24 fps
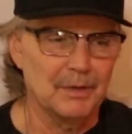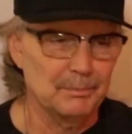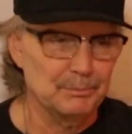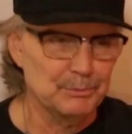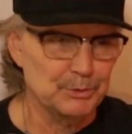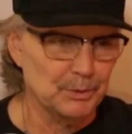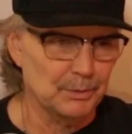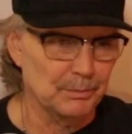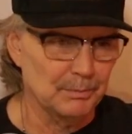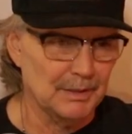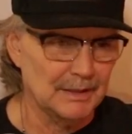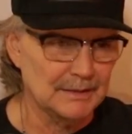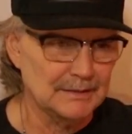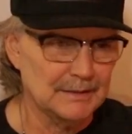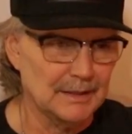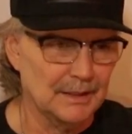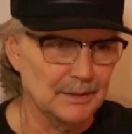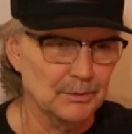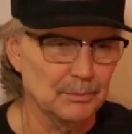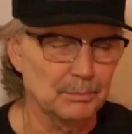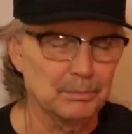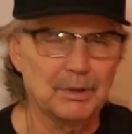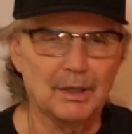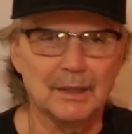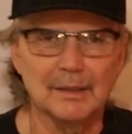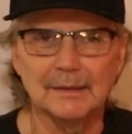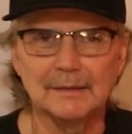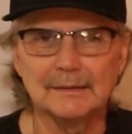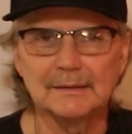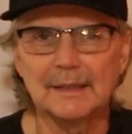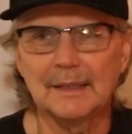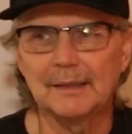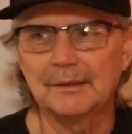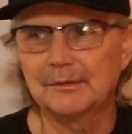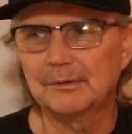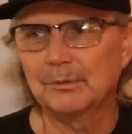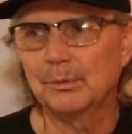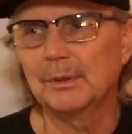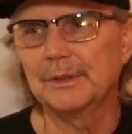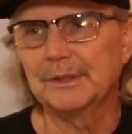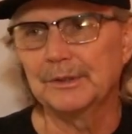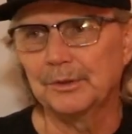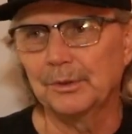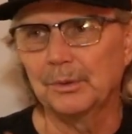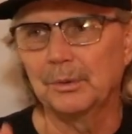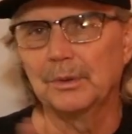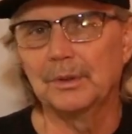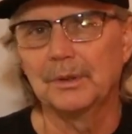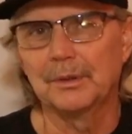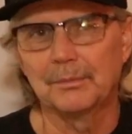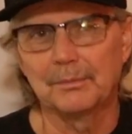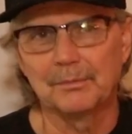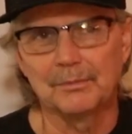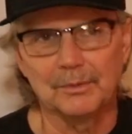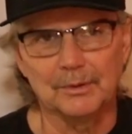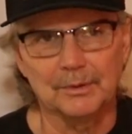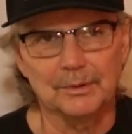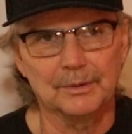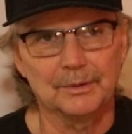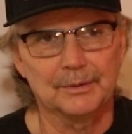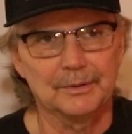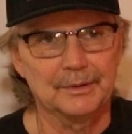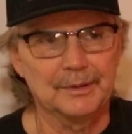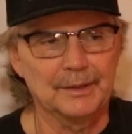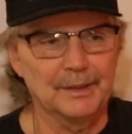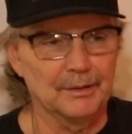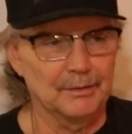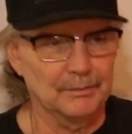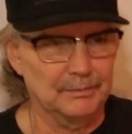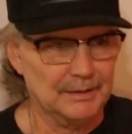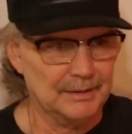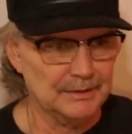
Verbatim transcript: I'm sure my son will probably say quit doing them, or you know,